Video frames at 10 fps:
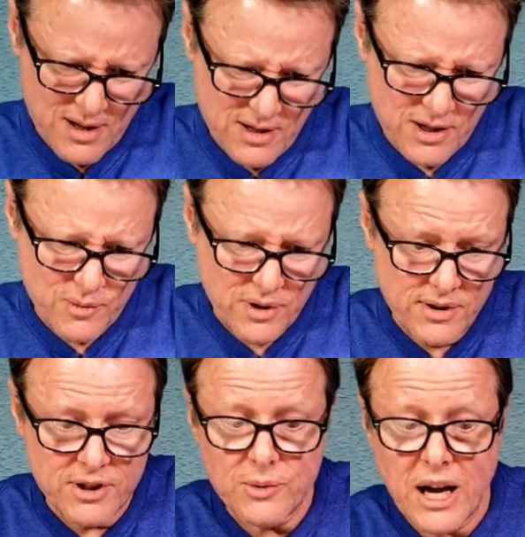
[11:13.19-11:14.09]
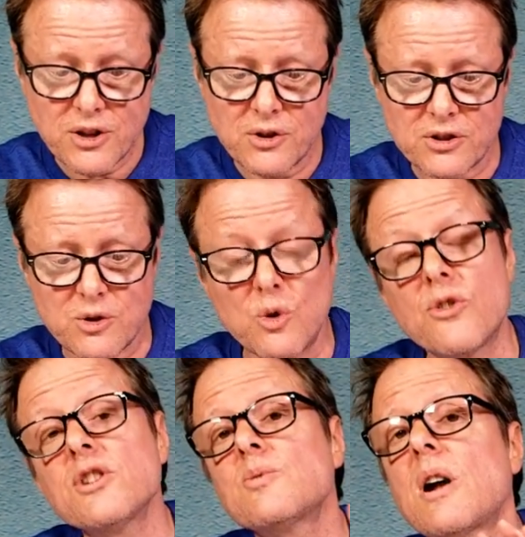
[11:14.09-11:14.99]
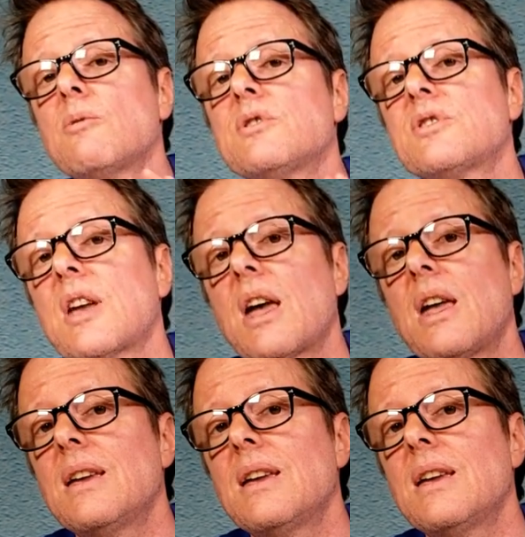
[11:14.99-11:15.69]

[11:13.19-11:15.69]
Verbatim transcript: And this one, this one actually is cool. This one I would say